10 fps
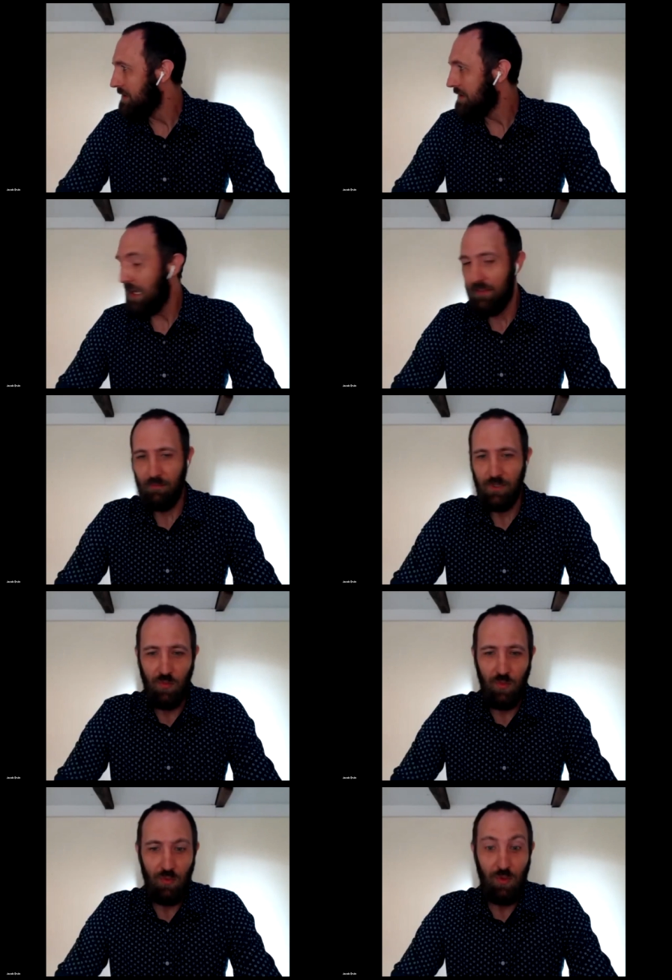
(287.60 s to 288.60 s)

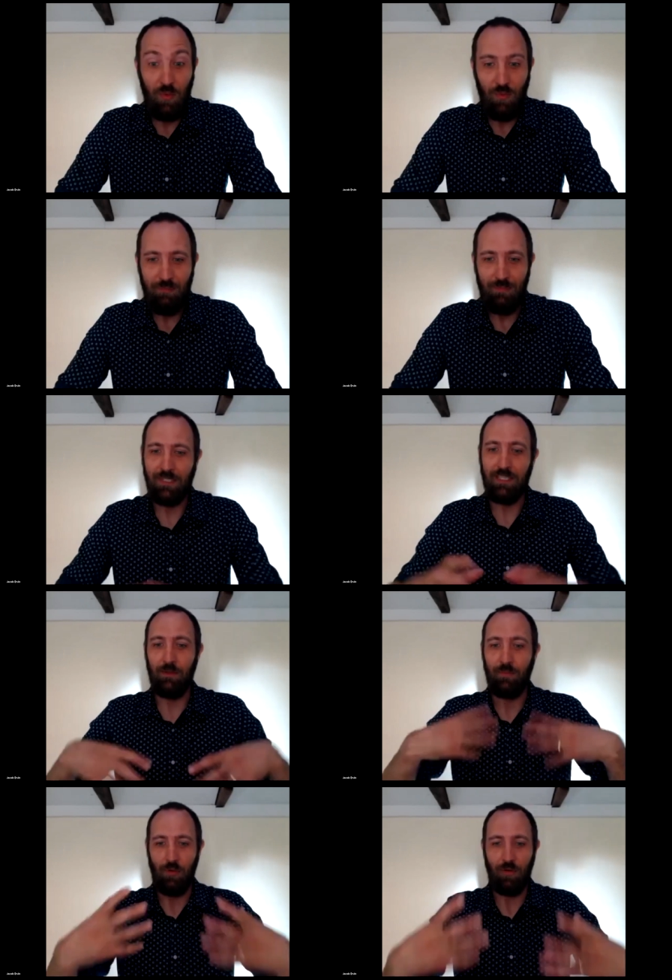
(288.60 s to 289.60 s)
we built a little
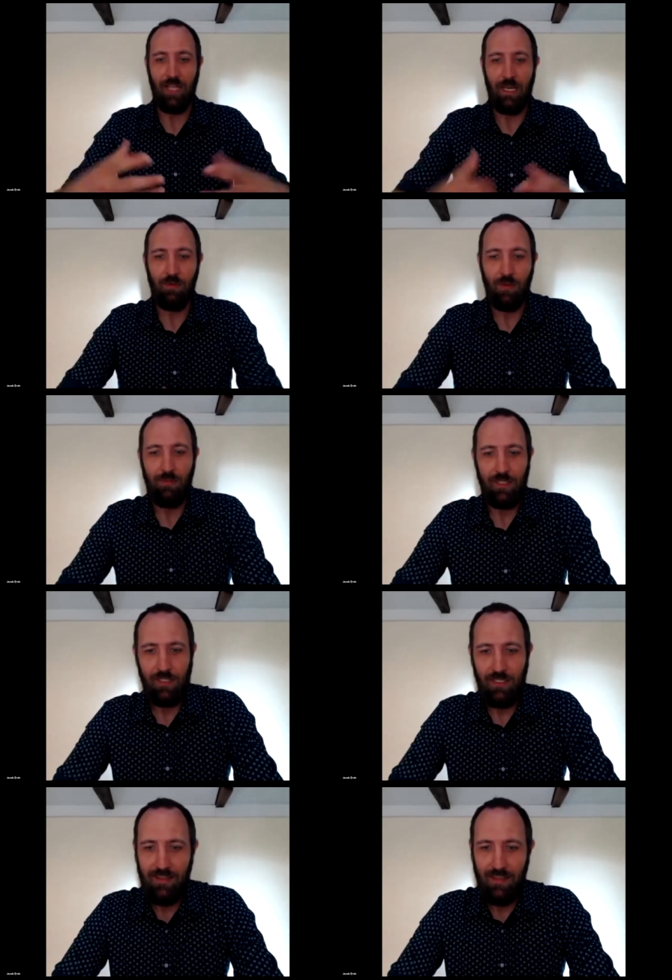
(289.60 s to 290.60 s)
prototype and we pitched
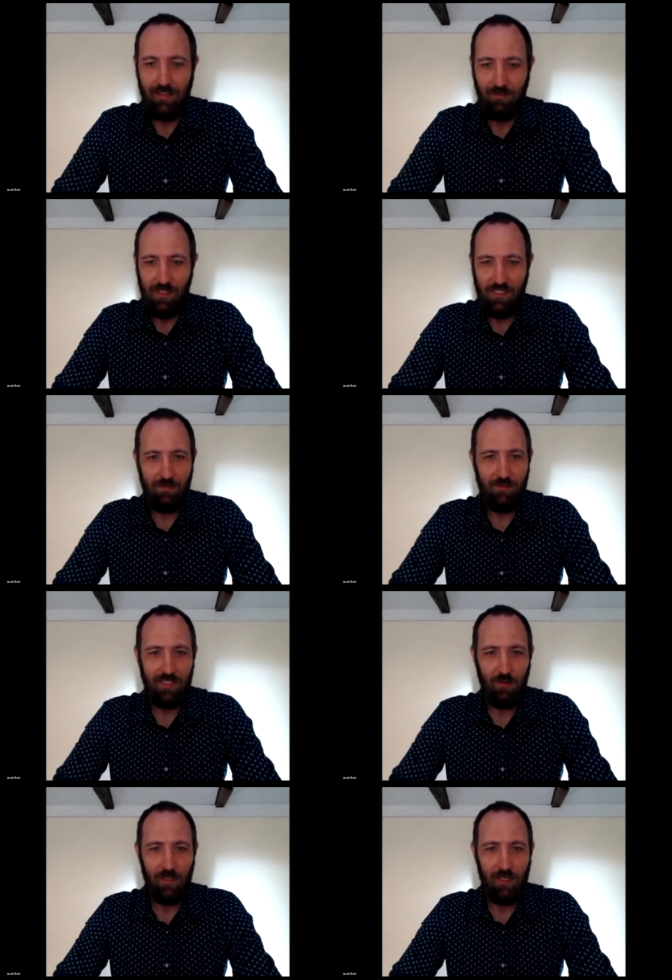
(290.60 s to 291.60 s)
it to the museums, and
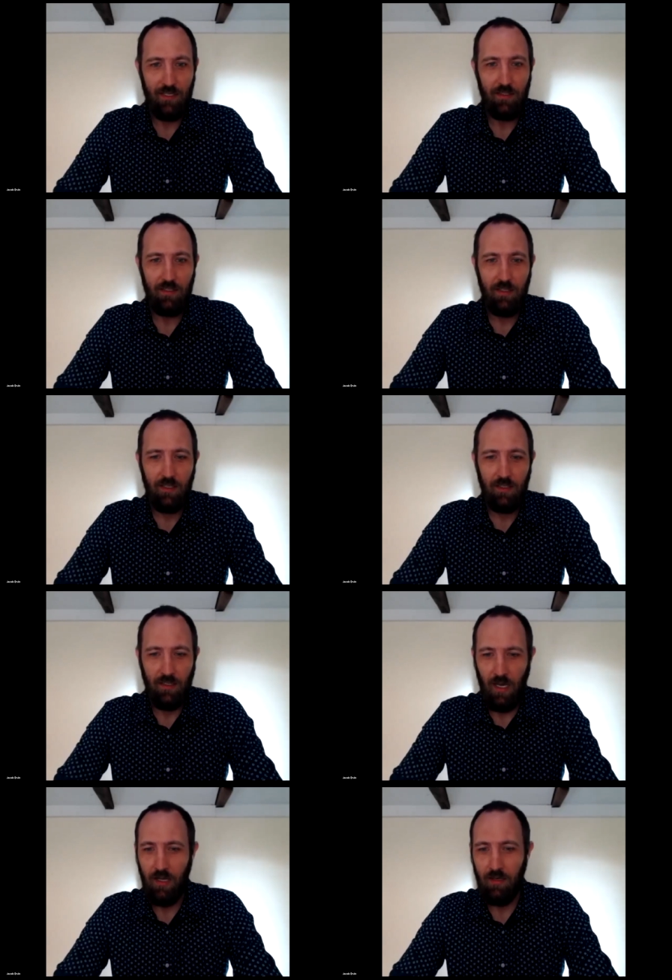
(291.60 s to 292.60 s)
they were like,
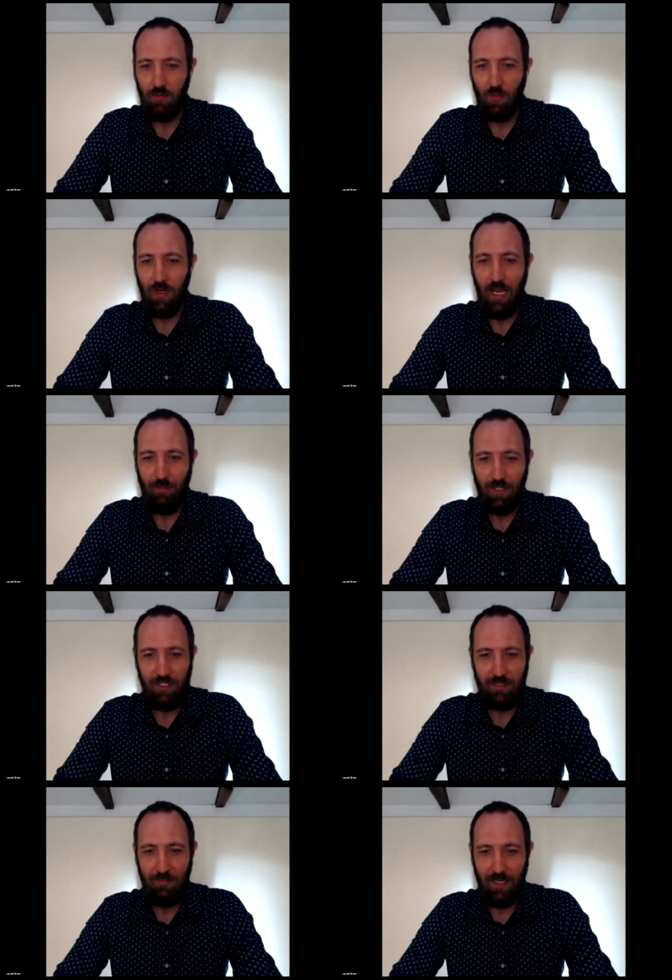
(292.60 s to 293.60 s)
God, we're
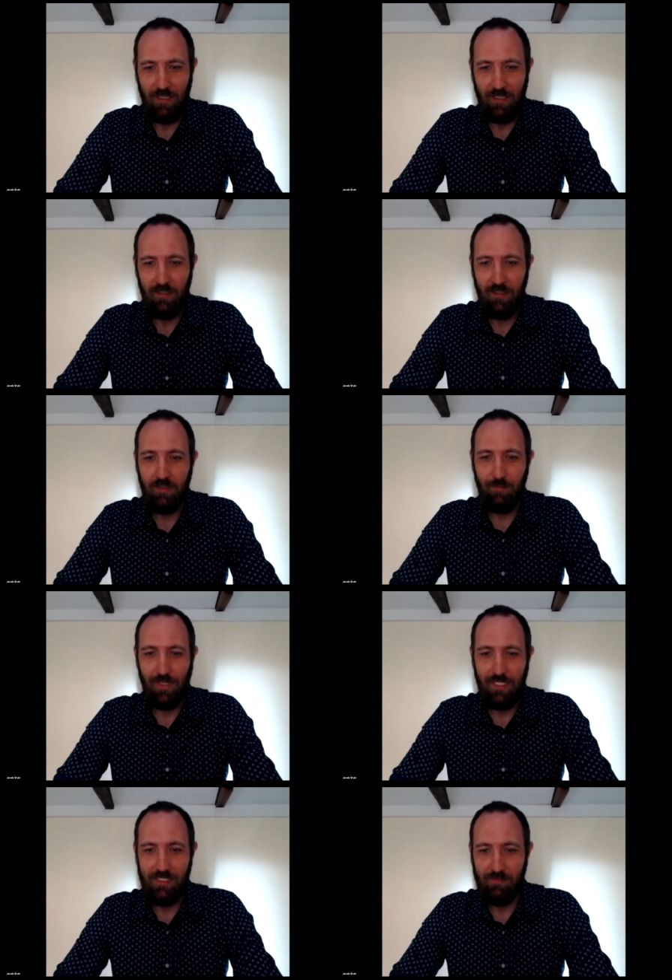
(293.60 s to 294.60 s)
hemorrhaging money.
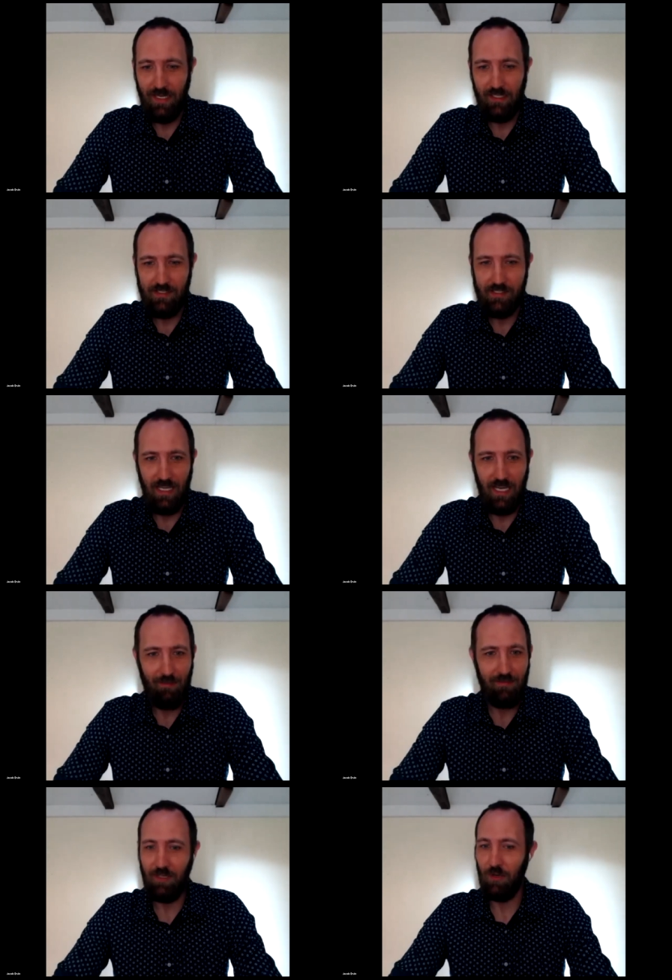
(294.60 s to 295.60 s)
Please make it stop.
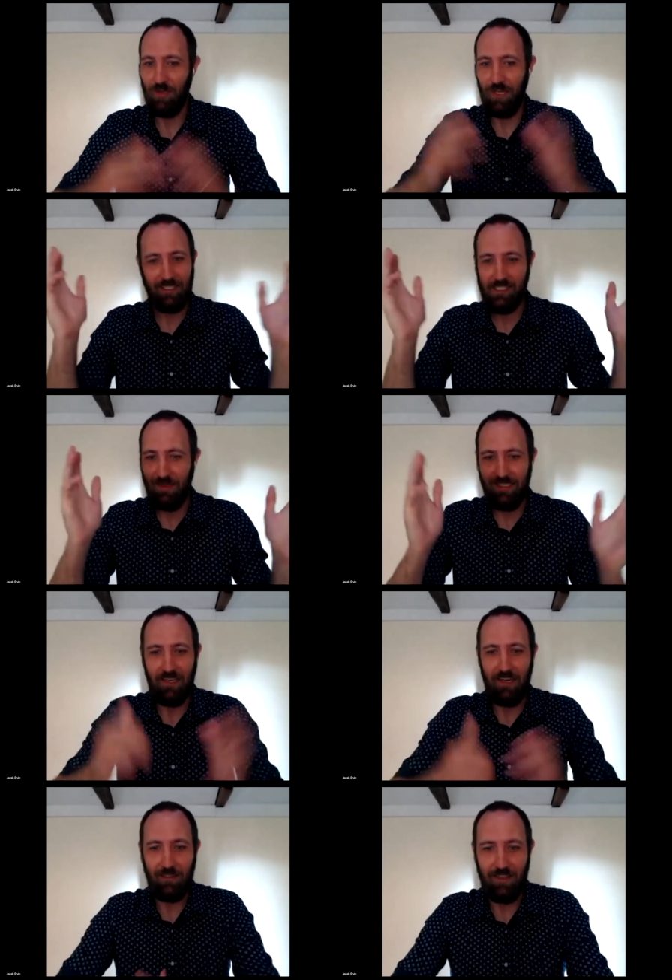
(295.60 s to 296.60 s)
No, we're not going to spend
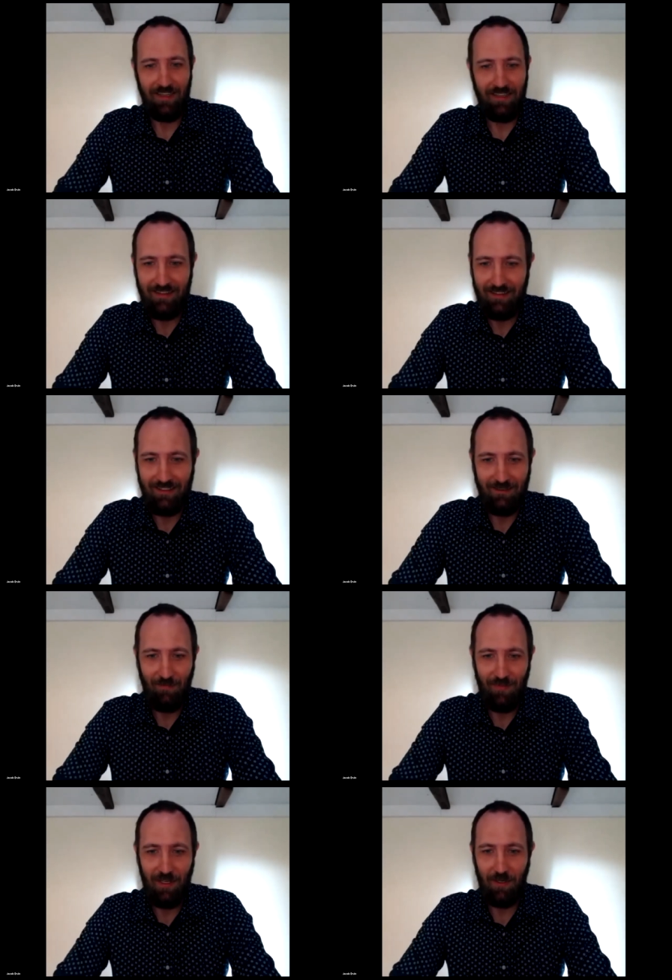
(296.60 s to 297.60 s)
$1 on anything.
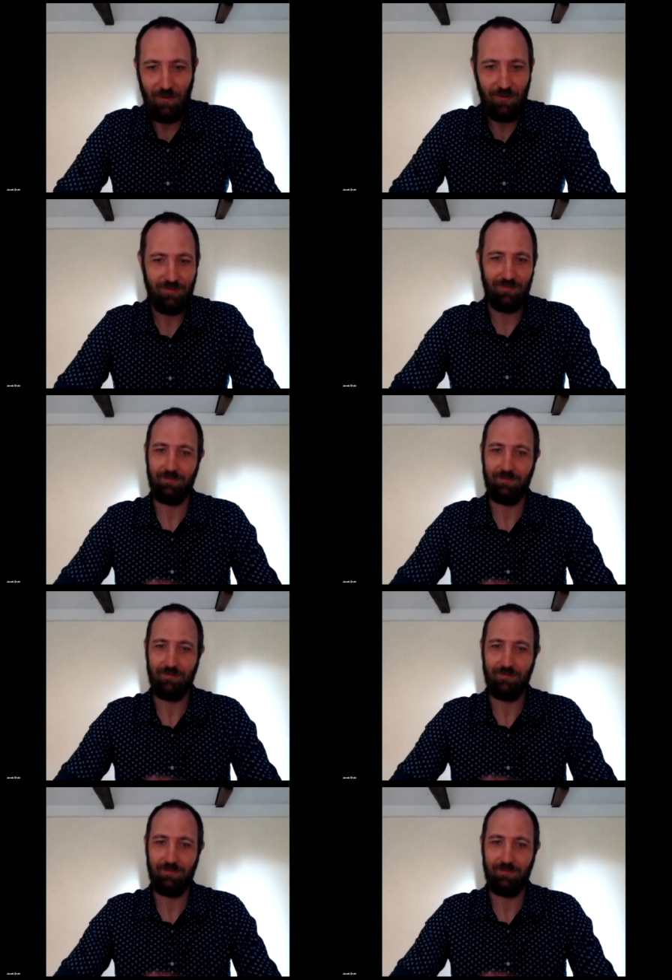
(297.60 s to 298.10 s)
No,